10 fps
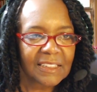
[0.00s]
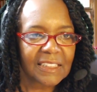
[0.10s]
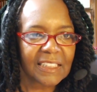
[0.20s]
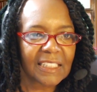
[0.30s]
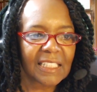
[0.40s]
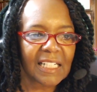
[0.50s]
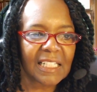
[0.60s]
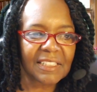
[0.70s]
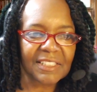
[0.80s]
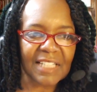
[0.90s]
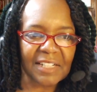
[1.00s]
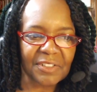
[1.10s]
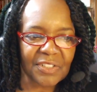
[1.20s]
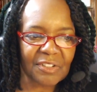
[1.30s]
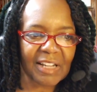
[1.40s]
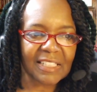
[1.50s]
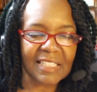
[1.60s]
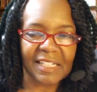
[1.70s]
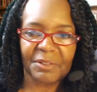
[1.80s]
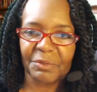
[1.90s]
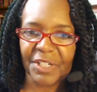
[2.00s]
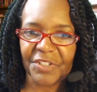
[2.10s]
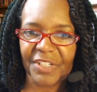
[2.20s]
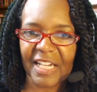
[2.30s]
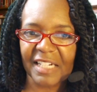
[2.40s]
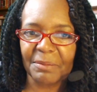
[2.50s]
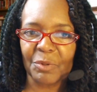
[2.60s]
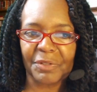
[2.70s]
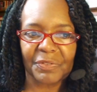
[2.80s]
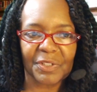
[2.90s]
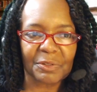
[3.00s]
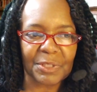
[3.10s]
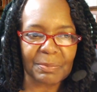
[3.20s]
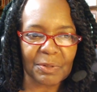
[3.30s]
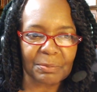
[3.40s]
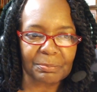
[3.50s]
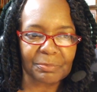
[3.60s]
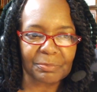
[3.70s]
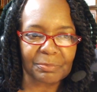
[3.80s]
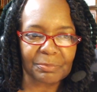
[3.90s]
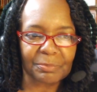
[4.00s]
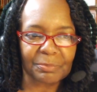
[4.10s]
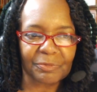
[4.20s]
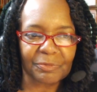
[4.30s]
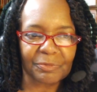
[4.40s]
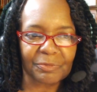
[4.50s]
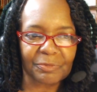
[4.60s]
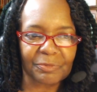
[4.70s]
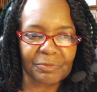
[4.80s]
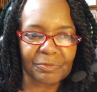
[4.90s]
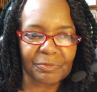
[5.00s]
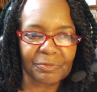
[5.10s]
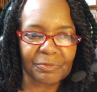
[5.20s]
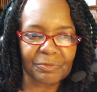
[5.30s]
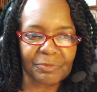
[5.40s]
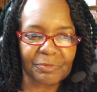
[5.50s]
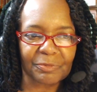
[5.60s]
And I just I used to know how to say it in Russian. I had a boyfriend who spoke fluent Russian, but I forgot.